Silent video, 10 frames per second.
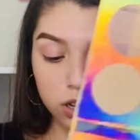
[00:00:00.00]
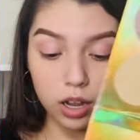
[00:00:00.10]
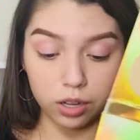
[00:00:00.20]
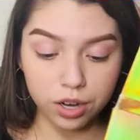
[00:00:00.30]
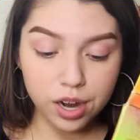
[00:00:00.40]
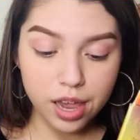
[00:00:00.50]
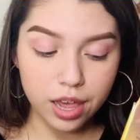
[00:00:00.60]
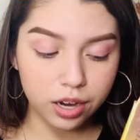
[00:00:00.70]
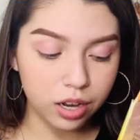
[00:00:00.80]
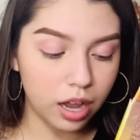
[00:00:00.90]
color,
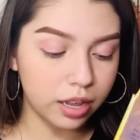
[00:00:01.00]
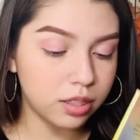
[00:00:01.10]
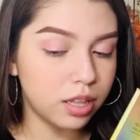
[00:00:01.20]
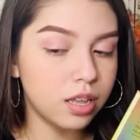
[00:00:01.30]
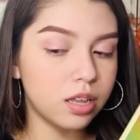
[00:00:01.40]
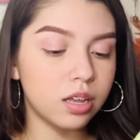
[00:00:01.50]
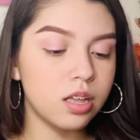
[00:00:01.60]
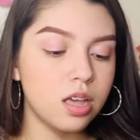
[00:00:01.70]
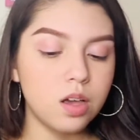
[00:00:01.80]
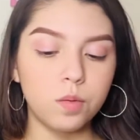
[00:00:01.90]
and I think
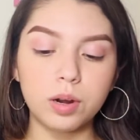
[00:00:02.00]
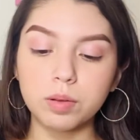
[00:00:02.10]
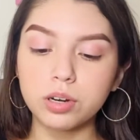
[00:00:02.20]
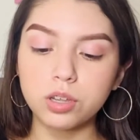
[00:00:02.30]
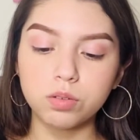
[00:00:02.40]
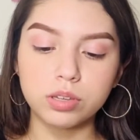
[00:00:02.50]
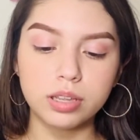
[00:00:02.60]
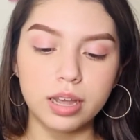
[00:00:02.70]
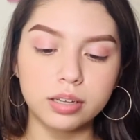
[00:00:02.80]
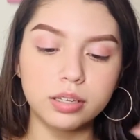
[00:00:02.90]
what I'm gonna use
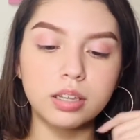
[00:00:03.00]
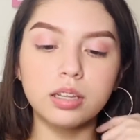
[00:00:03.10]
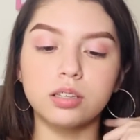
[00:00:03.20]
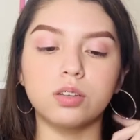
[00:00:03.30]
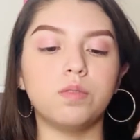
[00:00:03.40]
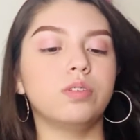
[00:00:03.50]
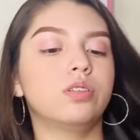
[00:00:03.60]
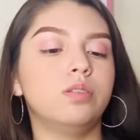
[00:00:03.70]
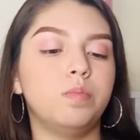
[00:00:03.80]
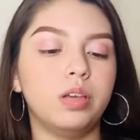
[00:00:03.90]
next is going
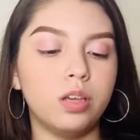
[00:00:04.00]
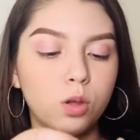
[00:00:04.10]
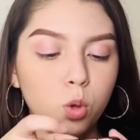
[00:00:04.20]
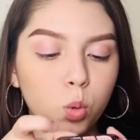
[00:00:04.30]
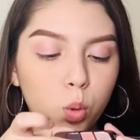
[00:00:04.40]
to be